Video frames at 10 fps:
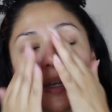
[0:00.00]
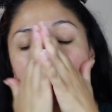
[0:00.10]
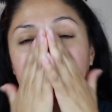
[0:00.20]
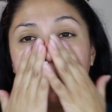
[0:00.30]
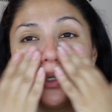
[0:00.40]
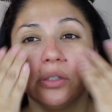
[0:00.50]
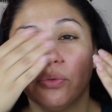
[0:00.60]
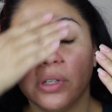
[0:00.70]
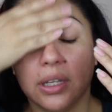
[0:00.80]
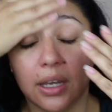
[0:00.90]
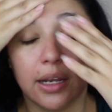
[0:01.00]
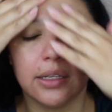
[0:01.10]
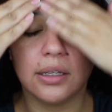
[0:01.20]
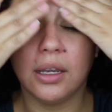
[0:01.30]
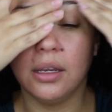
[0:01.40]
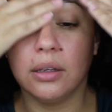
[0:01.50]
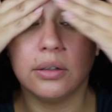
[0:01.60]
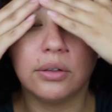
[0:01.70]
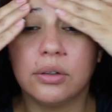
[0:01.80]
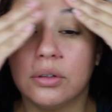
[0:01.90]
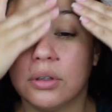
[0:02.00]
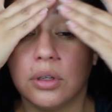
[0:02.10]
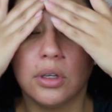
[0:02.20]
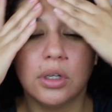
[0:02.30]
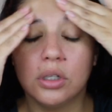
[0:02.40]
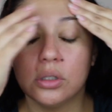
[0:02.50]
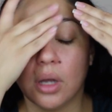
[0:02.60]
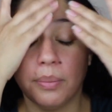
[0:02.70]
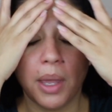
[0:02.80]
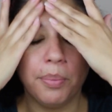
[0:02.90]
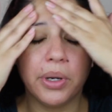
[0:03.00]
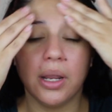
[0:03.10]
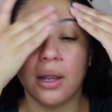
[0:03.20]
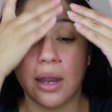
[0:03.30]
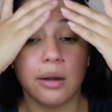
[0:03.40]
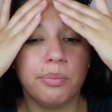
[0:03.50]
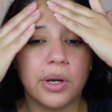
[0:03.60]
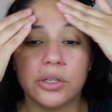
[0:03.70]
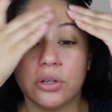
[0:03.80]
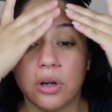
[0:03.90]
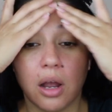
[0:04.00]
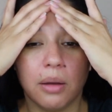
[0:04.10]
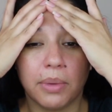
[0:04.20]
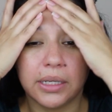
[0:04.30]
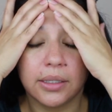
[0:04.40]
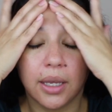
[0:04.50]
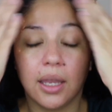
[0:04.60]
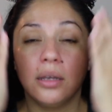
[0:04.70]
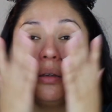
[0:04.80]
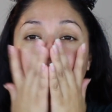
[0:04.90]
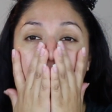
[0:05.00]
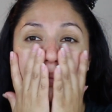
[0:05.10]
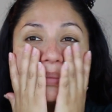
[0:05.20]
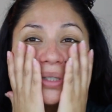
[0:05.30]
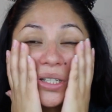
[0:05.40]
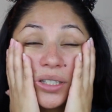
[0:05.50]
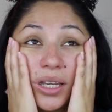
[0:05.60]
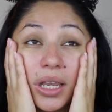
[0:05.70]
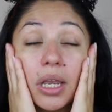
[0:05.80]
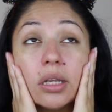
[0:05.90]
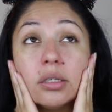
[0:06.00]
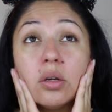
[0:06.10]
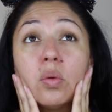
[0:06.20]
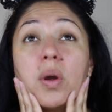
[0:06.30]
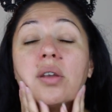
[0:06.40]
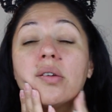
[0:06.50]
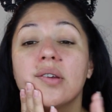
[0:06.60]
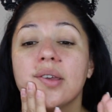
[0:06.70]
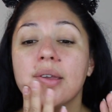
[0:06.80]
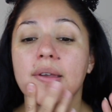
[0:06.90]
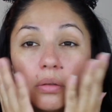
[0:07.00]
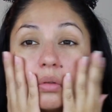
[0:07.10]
and it spreads really nicely. So I'm not putting a lot of pressure on my skin, just in case you're wondering.